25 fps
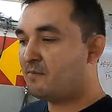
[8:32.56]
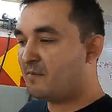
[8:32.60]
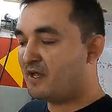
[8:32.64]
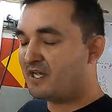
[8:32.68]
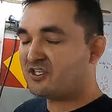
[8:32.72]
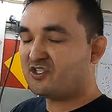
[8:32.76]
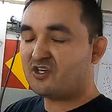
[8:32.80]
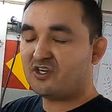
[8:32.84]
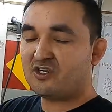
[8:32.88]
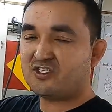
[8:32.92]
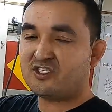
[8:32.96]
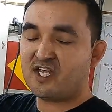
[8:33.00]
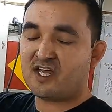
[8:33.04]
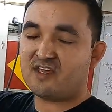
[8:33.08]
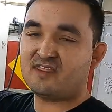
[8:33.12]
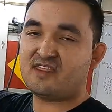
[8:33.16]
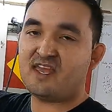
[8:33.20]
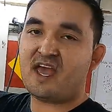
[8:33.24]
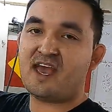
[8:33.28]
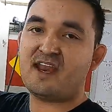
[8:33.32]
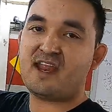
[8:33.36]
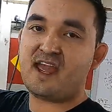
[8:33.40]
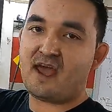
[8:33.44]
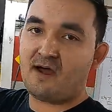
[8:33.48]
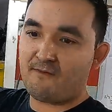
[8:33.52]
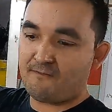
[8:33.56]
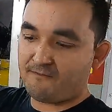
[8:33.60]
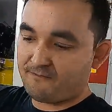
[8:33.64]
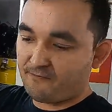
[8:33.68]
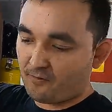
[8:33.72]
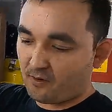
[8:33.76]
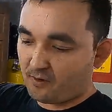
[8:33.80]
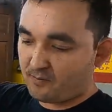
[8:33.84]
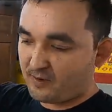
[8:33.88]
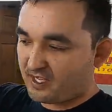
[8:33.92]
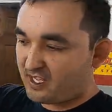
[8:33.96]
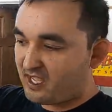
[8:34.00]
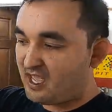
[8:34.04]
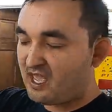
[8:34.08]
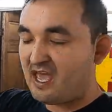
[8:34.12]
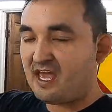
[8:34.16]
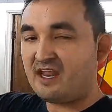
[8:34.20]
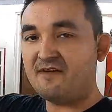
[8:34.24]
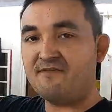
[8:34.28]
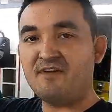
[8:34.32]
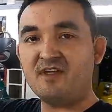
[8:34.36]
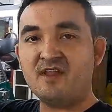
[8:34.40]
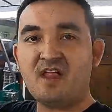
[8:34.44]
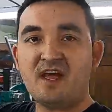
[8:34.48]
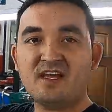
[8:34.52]
make sure to check that out for me.
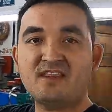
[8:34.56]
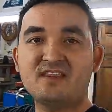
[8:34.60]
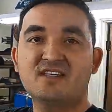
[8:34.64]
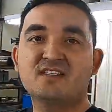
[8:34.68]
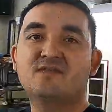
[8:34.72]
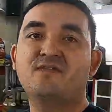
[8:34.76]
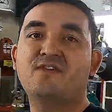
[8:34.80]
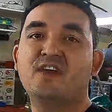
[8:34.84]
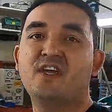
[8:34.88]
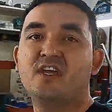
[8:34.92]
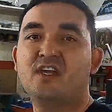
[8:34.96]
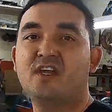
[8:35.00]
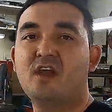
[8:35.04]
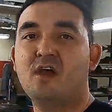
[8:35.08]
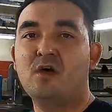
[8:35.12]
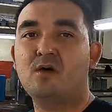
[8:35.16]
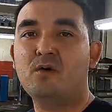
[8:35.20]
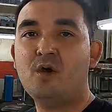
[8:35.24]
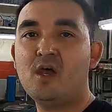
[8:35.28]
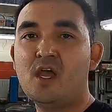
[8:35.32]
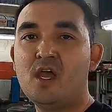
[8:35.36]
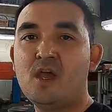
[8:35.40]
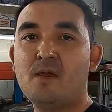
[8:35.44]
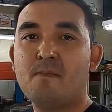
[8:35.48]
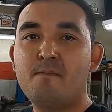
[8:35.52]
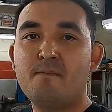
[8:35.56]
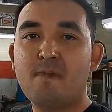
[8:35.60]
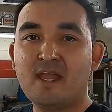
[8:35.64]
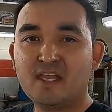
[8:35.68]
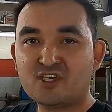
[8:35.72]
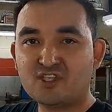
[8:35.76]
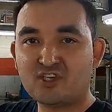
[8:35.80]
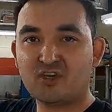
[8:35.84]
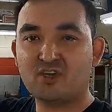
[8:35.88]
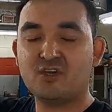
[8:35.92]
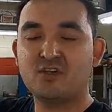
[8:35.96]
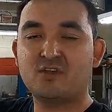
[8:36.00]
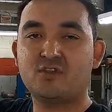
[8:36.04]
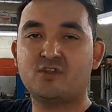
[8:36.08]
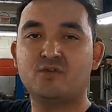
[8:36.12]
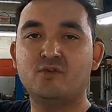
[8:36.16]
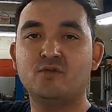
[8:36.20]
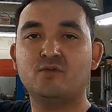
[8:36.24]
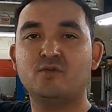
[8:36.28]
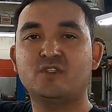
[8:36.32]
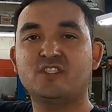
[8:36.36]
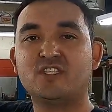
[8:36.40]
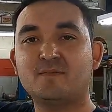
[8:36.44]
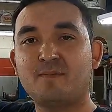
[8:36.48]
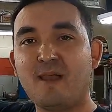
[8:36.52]
And if you like this video, make sure
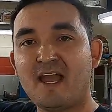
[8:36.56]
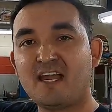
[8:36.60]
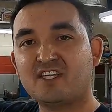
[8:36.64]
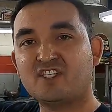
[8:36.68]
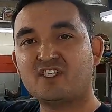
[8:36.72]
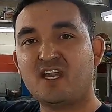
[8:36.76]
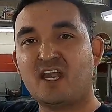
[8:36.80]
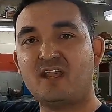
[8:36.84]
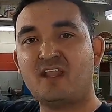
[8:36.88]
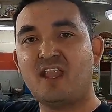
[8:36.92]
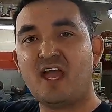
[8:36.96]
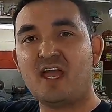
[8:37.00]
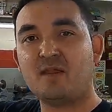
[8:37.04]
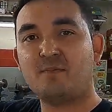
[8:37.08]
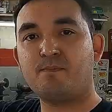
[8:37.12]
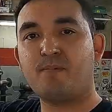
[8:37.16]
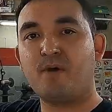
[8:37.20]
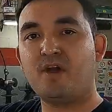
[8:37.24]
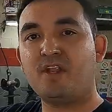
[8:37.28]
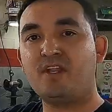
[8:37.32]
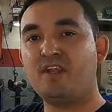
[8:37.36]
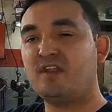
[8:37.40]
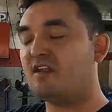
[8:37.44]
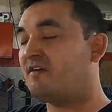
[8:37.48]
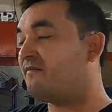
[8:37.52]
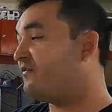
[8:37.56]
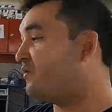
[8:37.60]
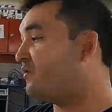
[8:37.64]
to smash that like button. And